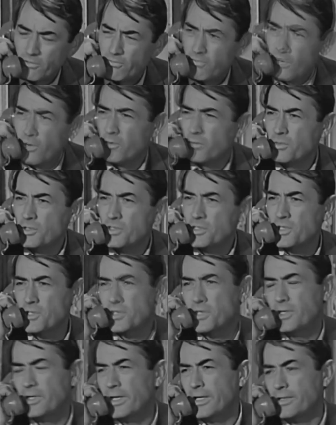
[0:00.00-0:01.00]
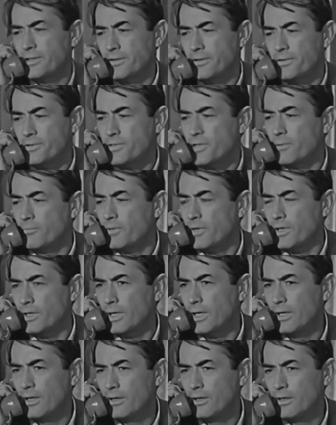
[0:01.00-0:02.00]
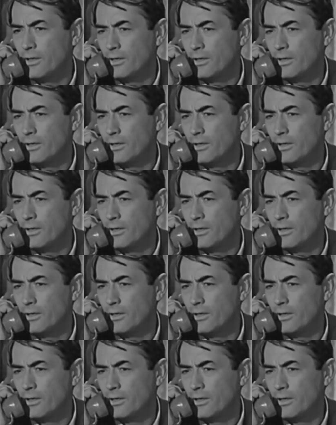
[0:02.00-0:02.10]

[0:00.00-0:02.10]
There are probably examples in other films that I'm